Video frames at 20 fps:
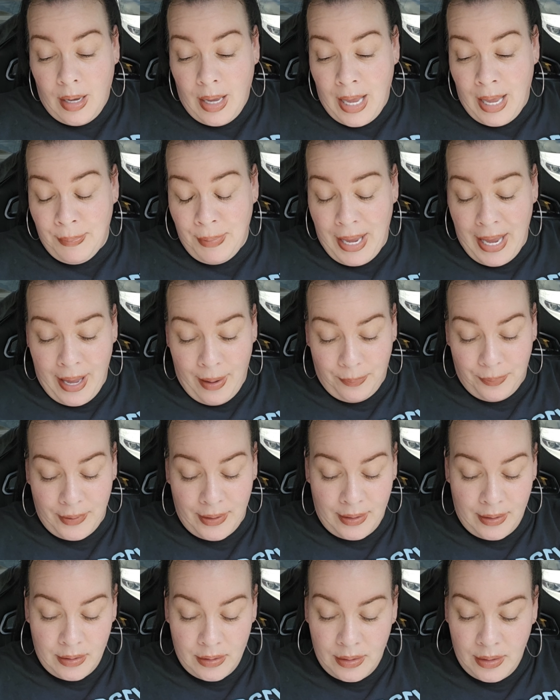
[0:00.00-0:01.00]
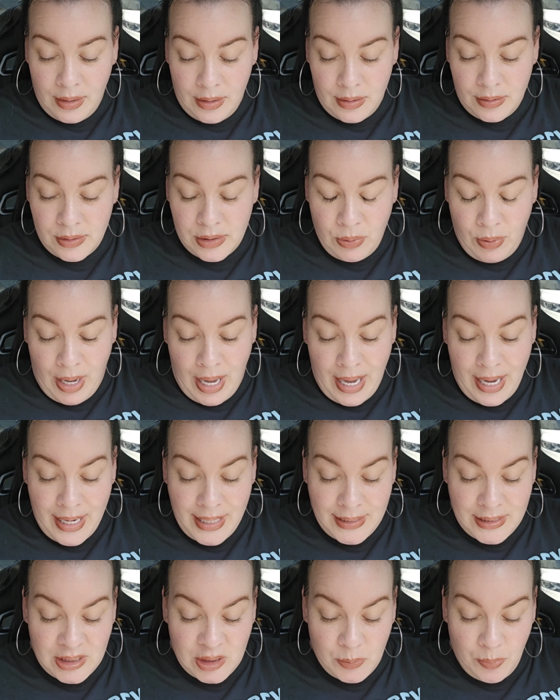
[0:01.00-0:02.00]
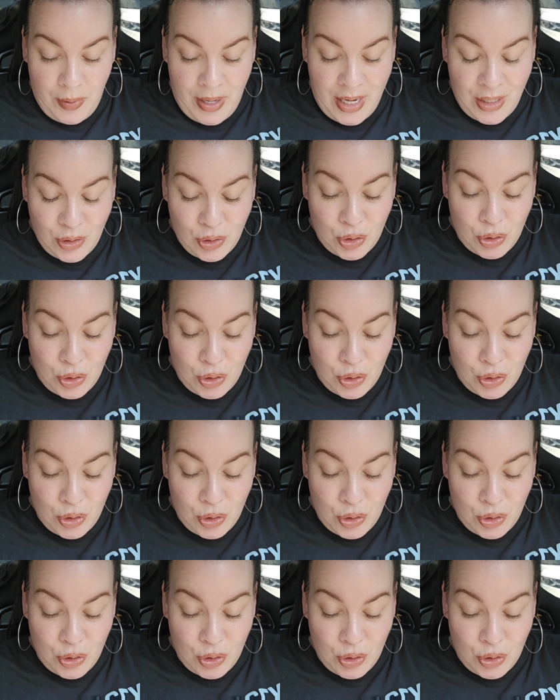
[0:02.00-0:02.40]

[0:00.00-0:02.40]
I'm happy. So I spent